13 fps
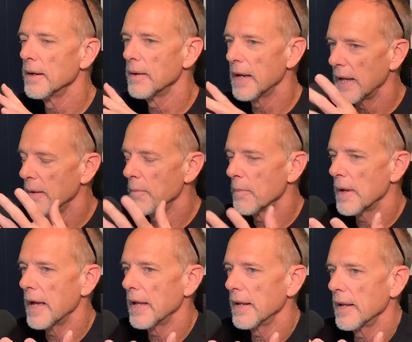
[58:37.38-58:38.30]
I,
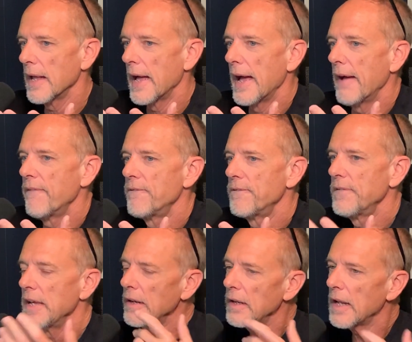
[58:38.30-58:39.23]
I
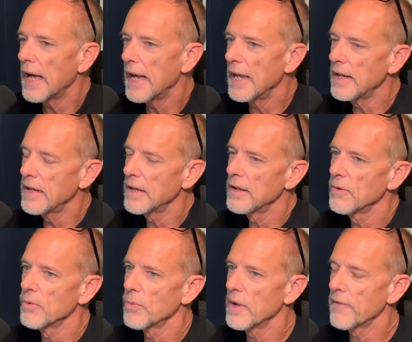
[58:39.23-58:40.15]
feel like
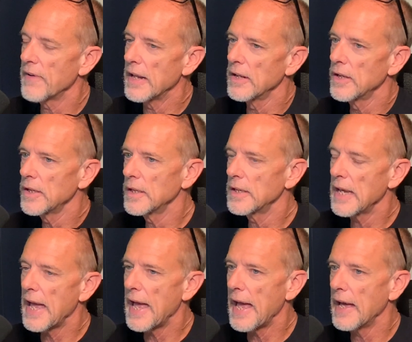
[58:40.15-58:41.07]
if I look
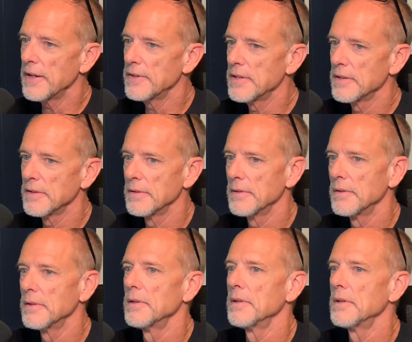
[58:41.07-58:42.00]
at
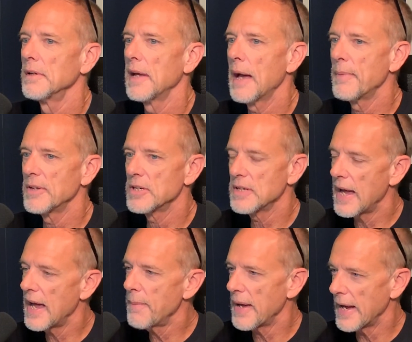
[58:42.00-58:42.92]
how much
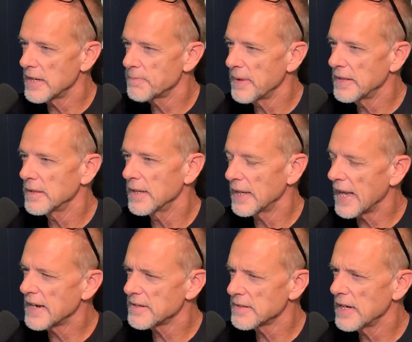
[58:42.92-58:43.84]
time I spend at the
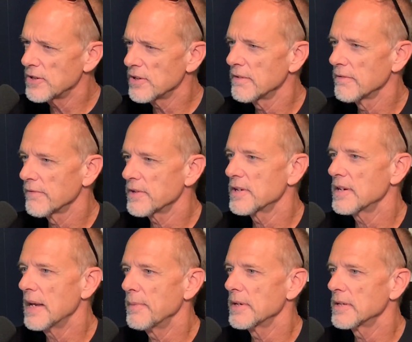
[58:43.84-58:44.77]
gas station versus
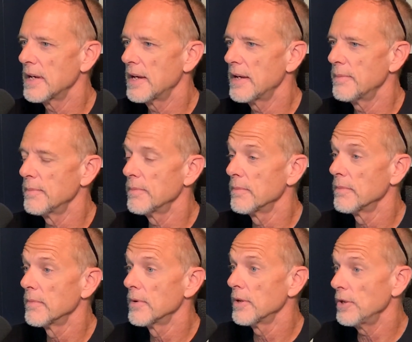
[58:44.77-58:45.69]
how mm-hmm. much time
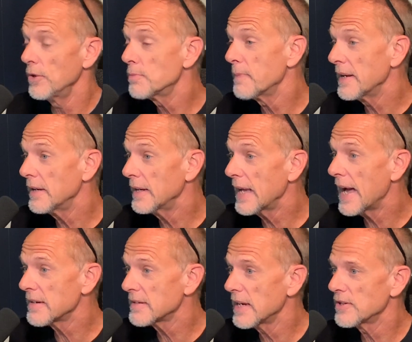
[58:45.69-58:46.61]
you spend at the
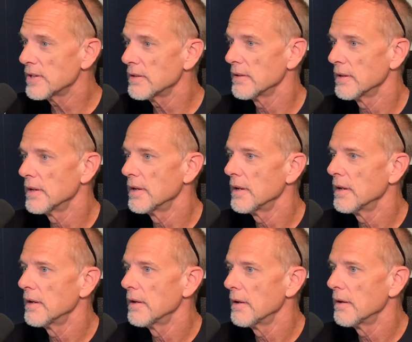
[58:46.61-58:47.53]
gas station mm-hmm.
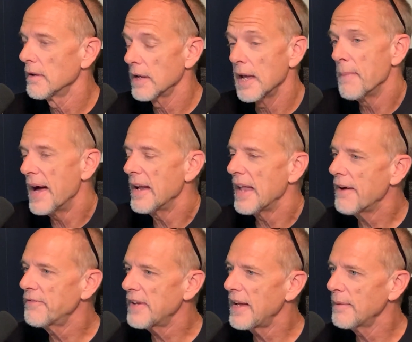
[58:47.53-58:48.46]
in my
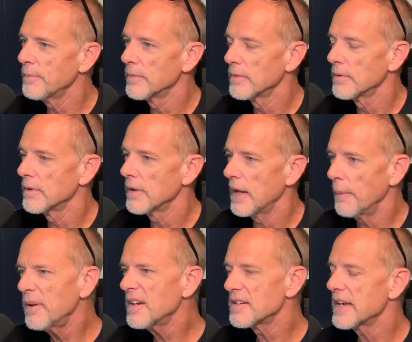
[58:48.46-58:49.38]
lifetime, I'm
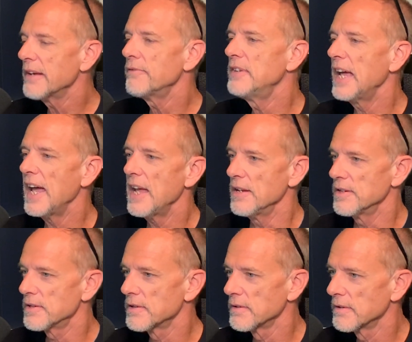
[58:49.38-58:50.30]
going to save
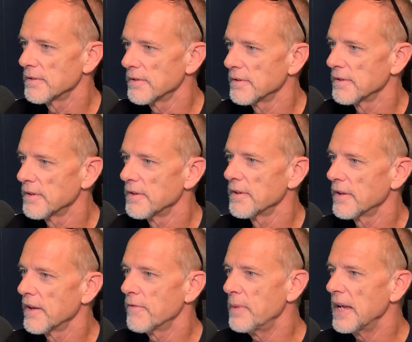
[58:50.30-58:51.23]
days
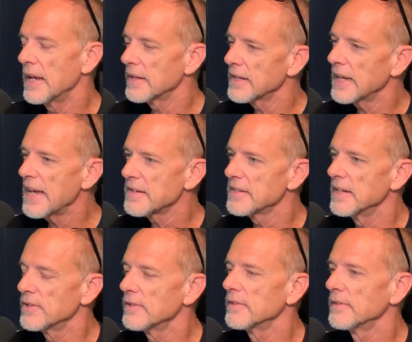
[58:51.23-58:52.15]
of being at the gas station.